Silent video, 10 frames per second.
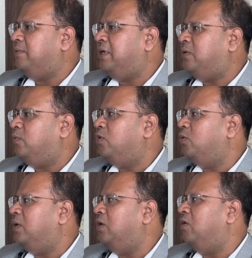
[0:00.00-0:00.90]
it would
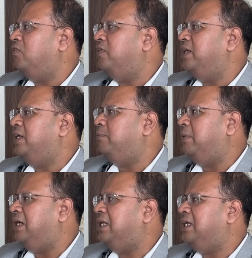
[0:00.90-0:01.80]
go a long way
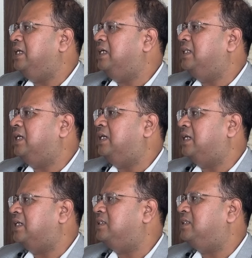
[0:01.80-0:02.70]
in building the
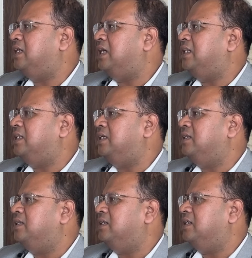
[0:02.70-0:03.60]
trust and
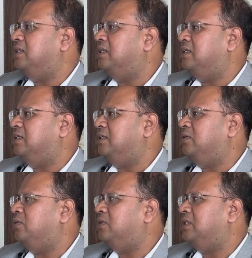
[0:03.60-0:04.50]
the
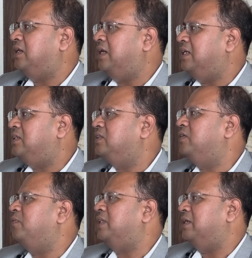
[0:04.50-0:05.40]

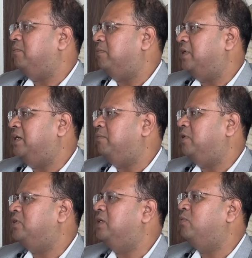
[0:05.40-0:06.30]
relationship with him, right?
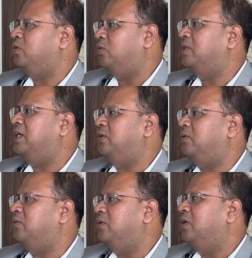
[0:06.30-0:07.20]
Because he would know that
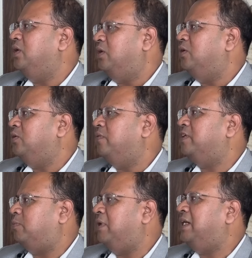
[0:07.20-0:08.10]
you have
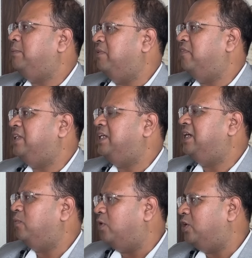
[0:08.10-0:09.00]
explained him
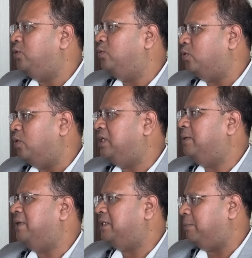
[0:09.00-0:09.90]
everything, and what you told
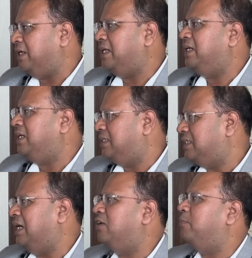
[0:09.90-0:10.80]
them at the beginning
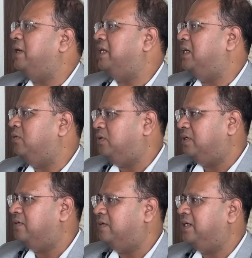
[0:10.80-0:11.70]
is kind of panning out,
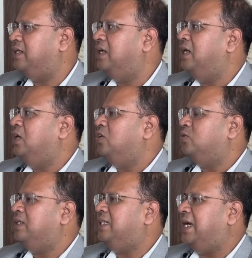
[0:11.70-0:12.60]
right?
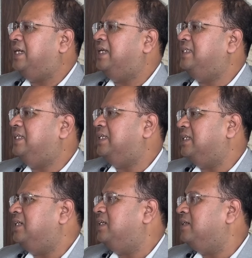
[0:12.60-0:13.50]
So in that case, he
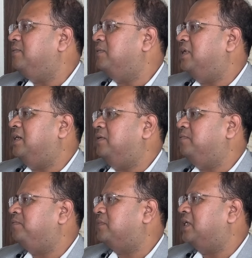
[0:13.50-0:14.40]
doesn't
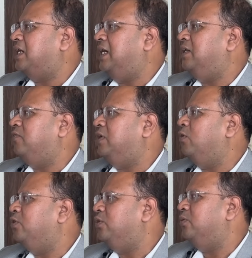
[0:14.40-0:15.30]
kind of
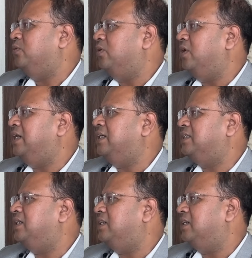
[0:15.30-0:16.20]
doubt you, or he
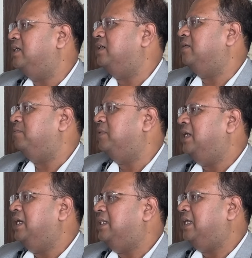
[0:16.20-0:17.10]
doesn't
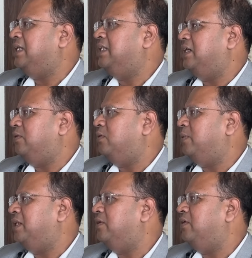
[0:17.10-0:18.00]
think that
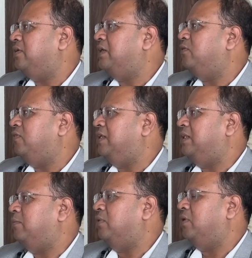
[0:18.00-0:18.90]
whether you are trying to
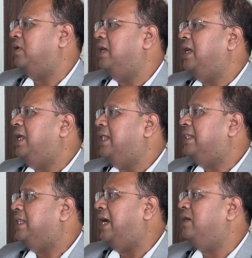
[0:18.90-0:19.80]
please him or not.
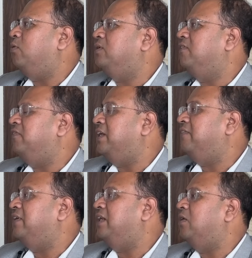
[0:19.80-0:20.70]
That goes a
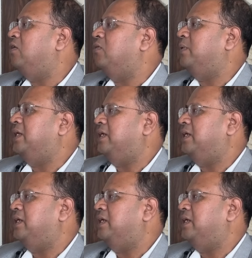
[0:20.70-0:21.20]
very, very long way.